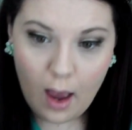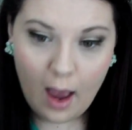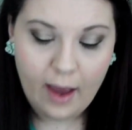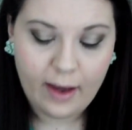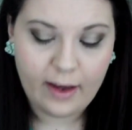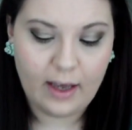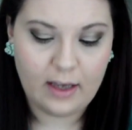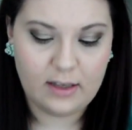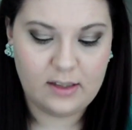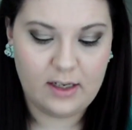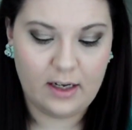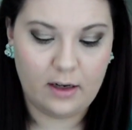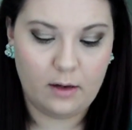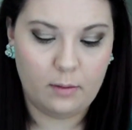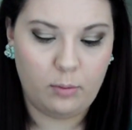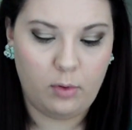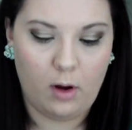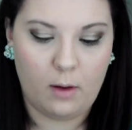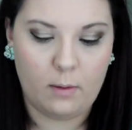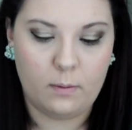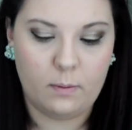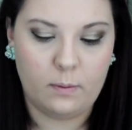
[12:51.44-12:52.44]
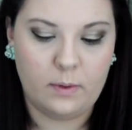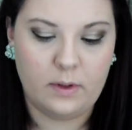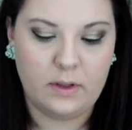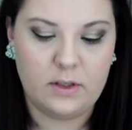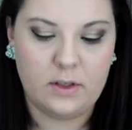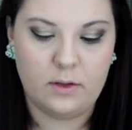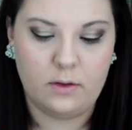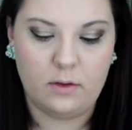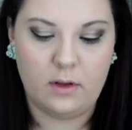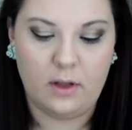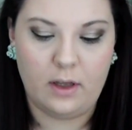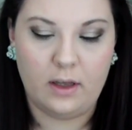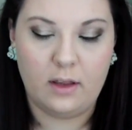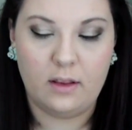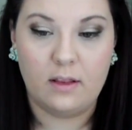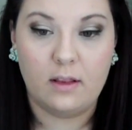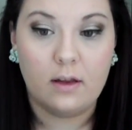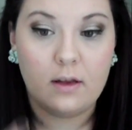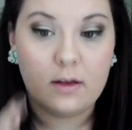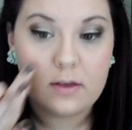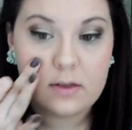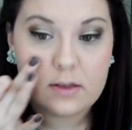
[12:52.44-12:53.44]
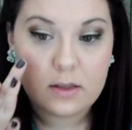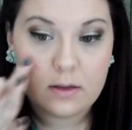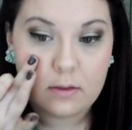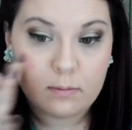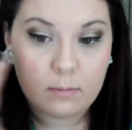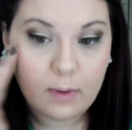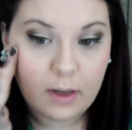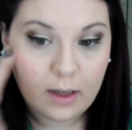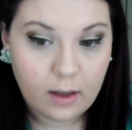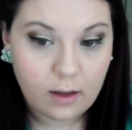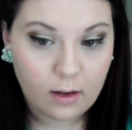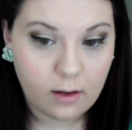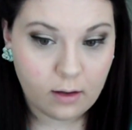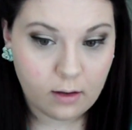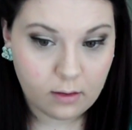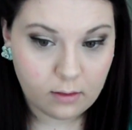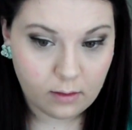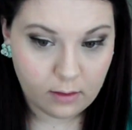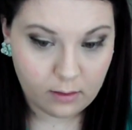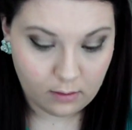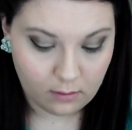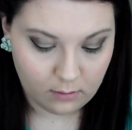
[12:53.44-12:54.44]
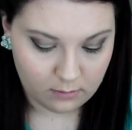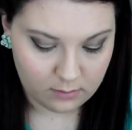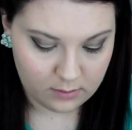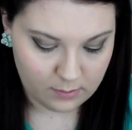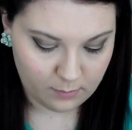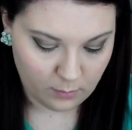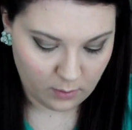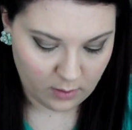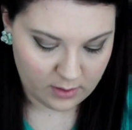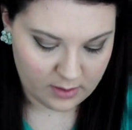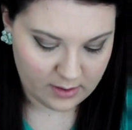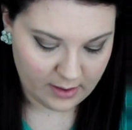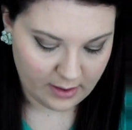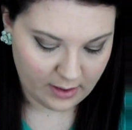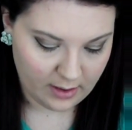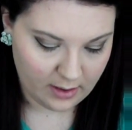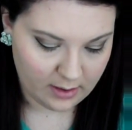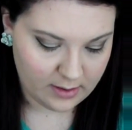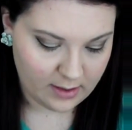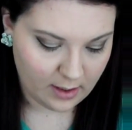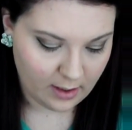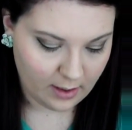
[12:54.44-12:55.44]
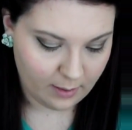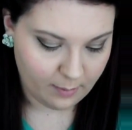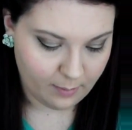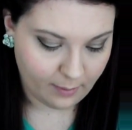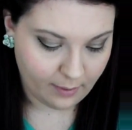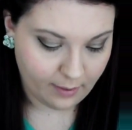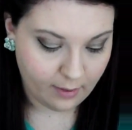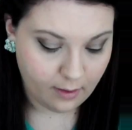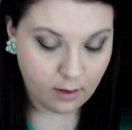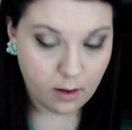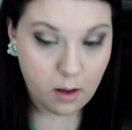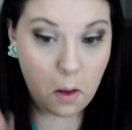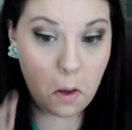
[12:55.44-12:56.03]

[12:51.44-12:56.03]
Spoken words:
I guess I could probably do like this and make it a little more sanitary, but